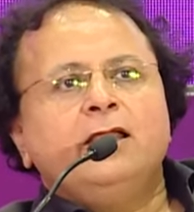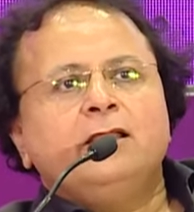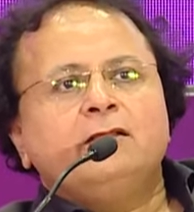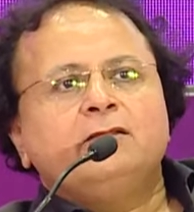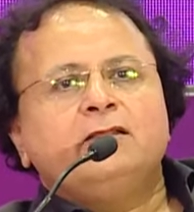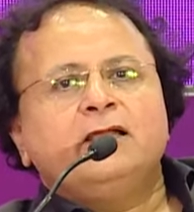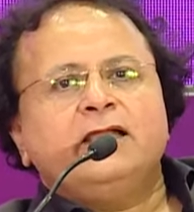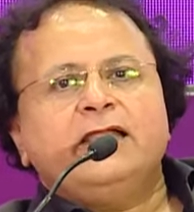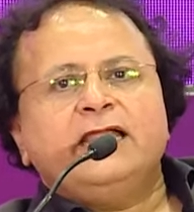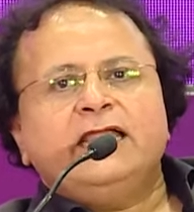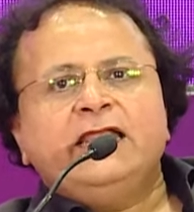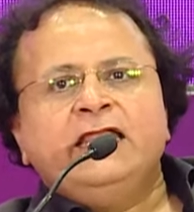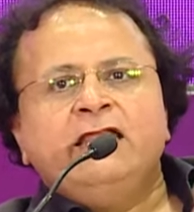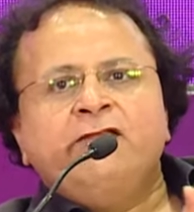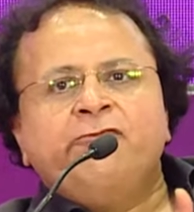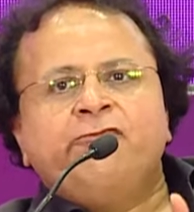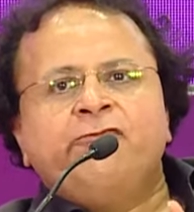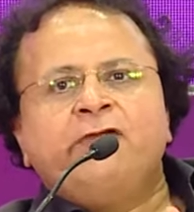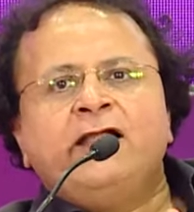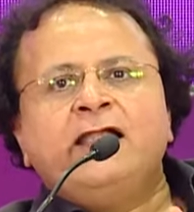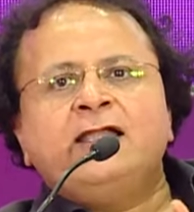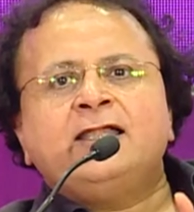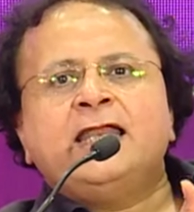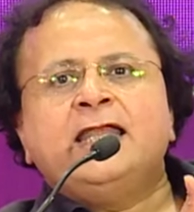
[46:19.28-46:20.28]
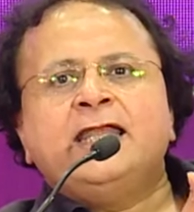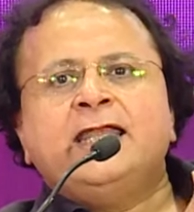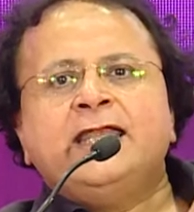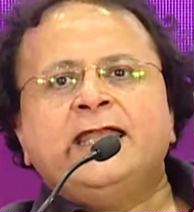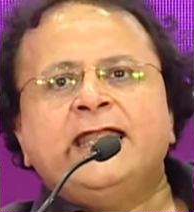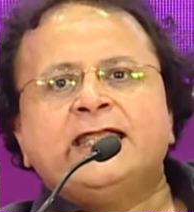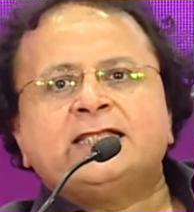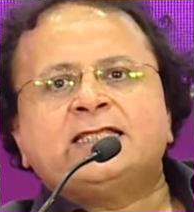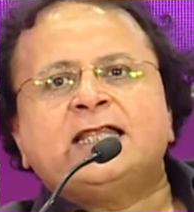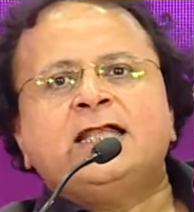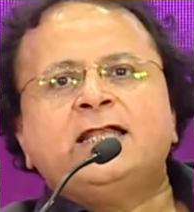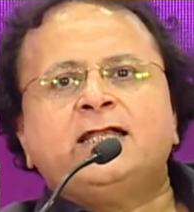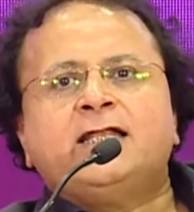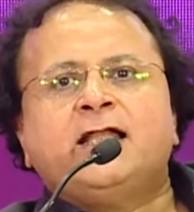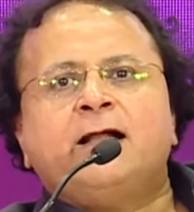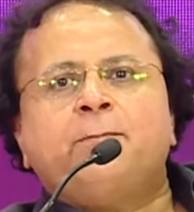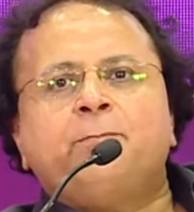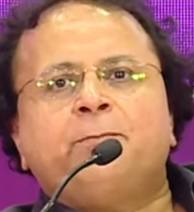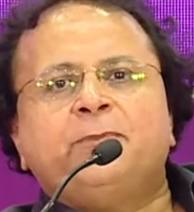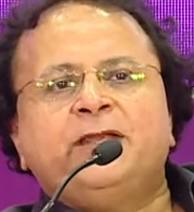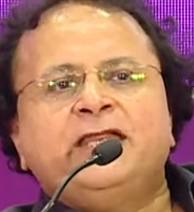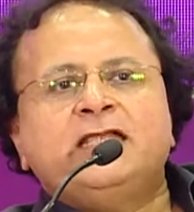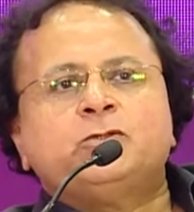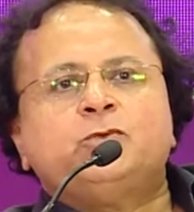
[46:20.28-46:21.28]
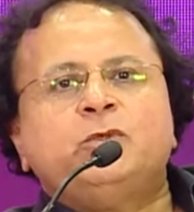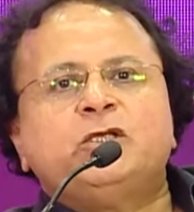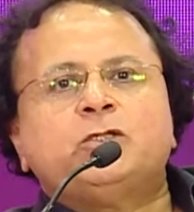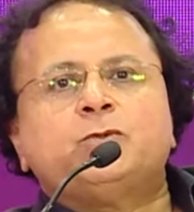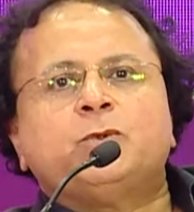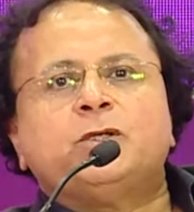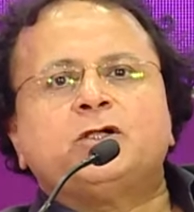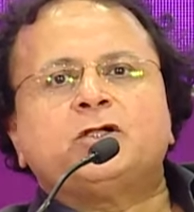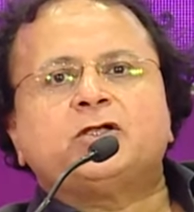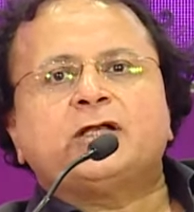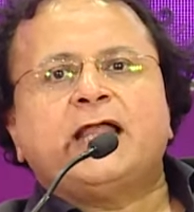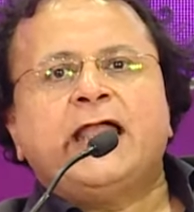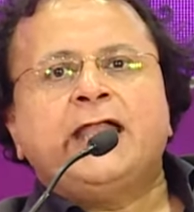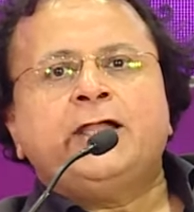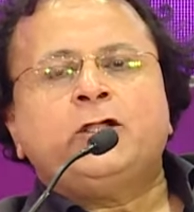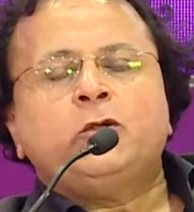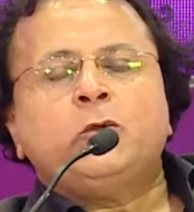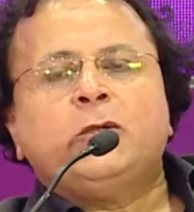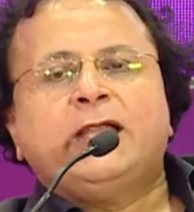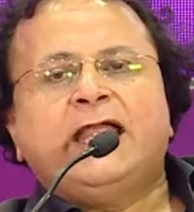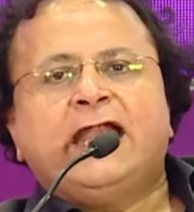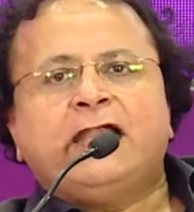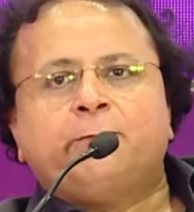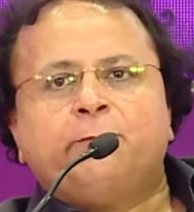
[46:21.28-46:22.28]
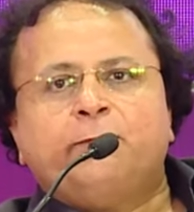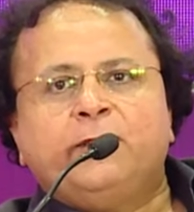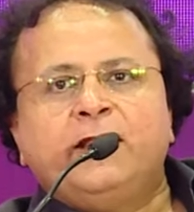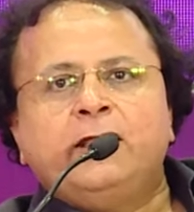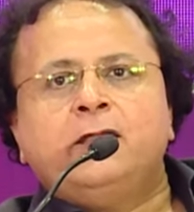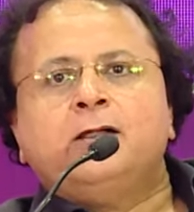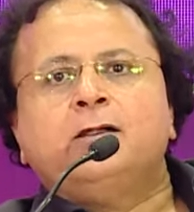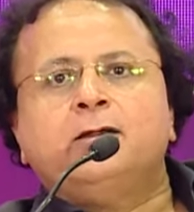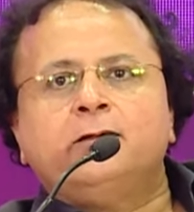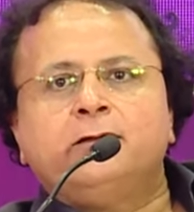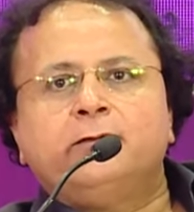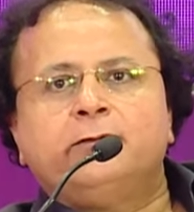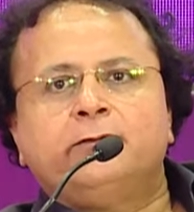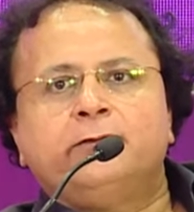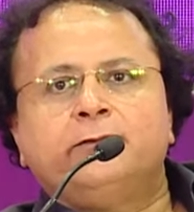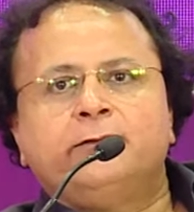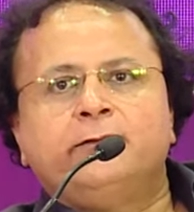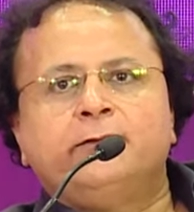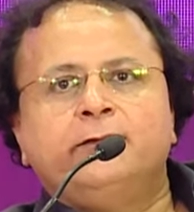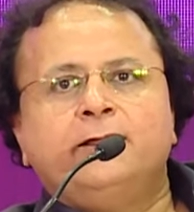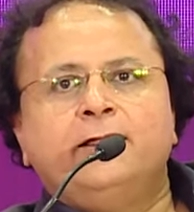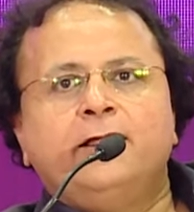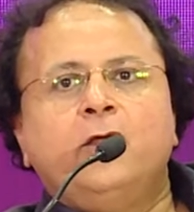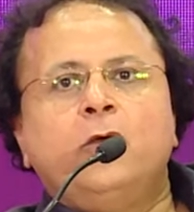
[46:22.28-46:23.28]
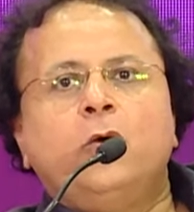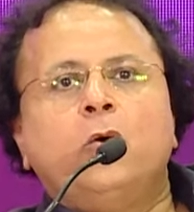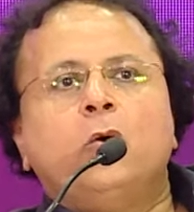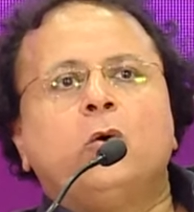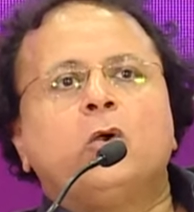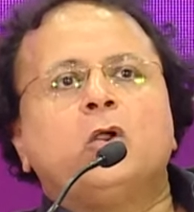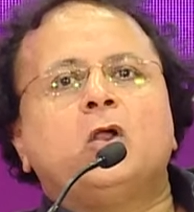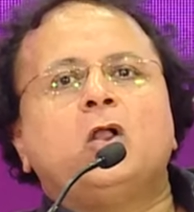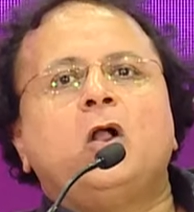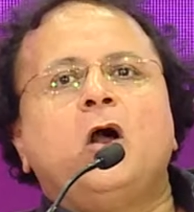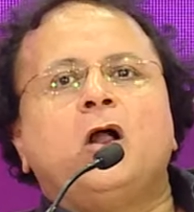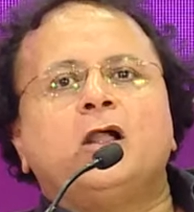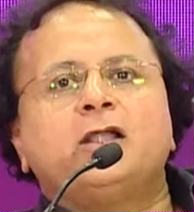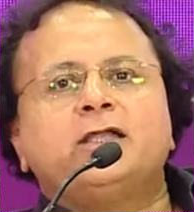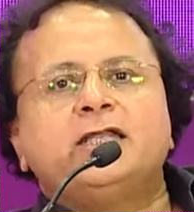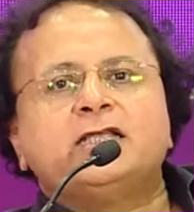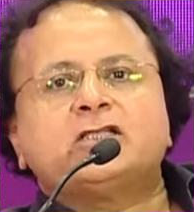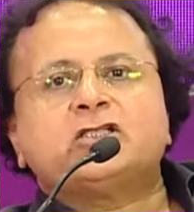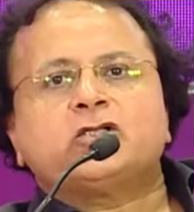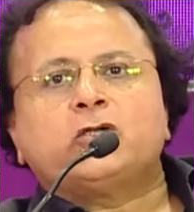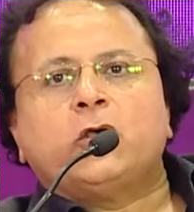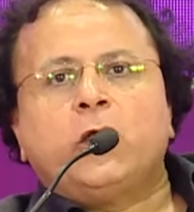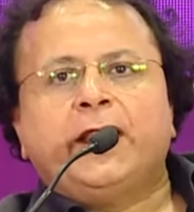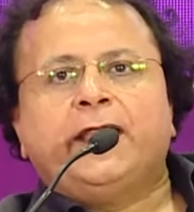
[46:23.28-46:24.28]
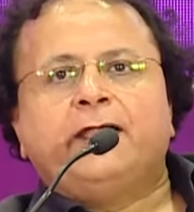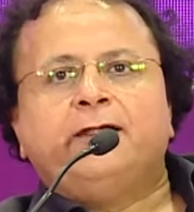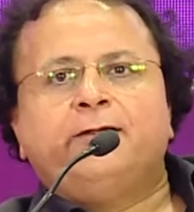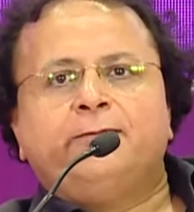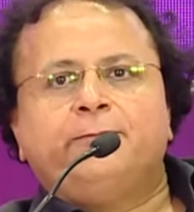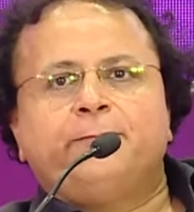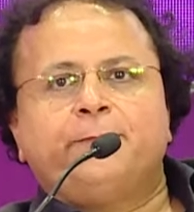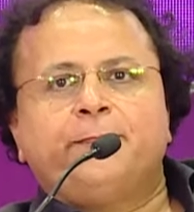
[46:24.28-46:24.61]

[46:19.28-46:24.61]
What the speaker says: The infant and nascent companies which were trying to get built got destroyed.